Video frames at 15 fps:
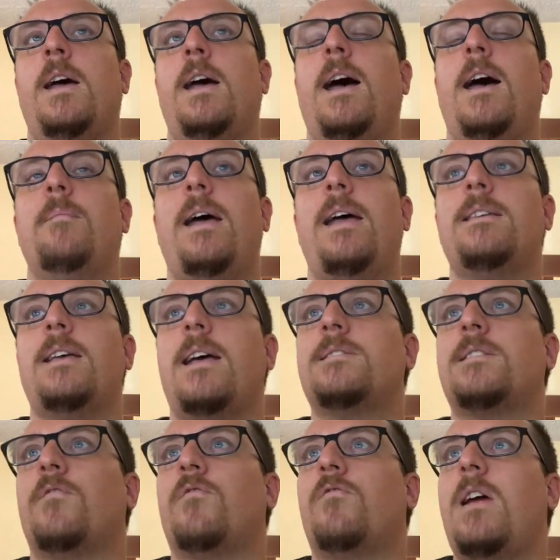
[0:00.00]

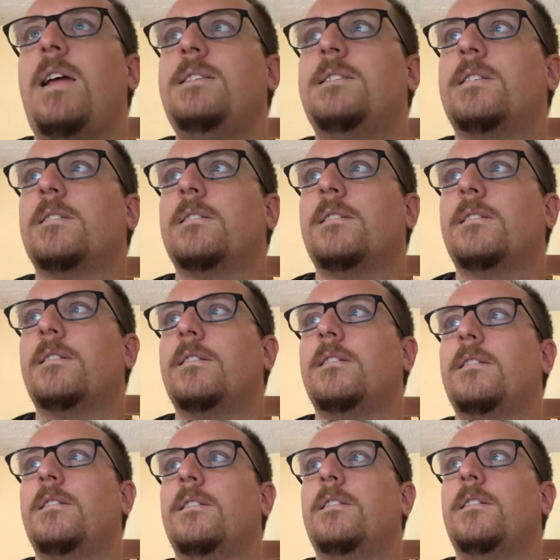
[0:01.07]
As I've read
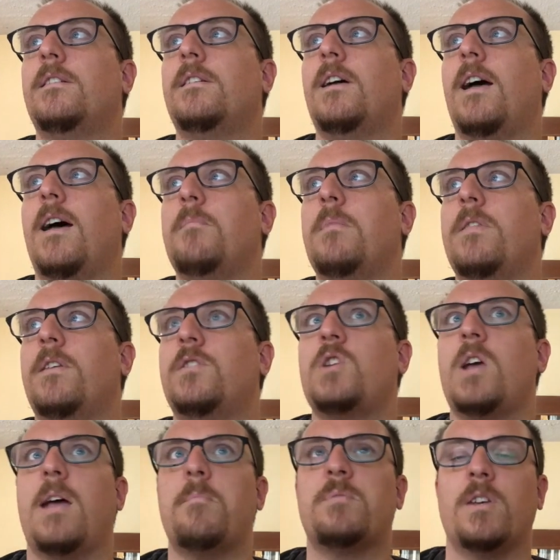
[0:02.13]
the
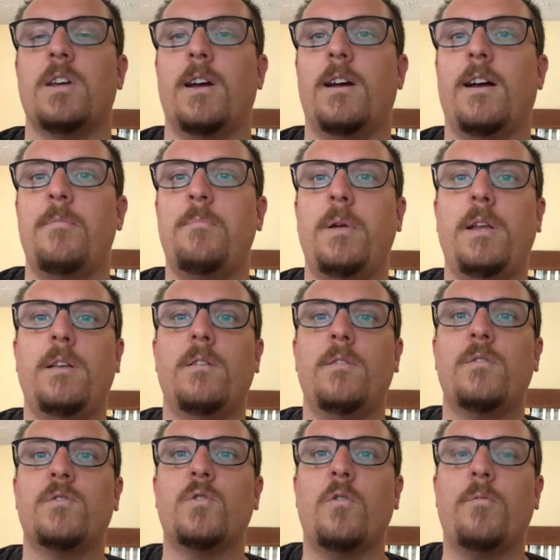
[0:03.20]
chapter, I've
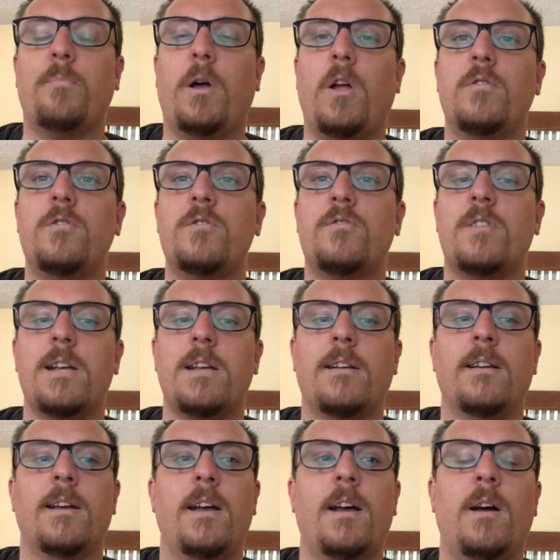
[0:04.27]
been sort of
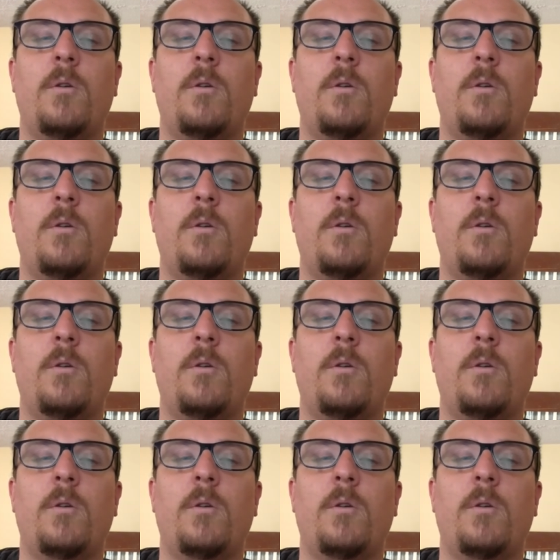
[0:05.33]
pondering,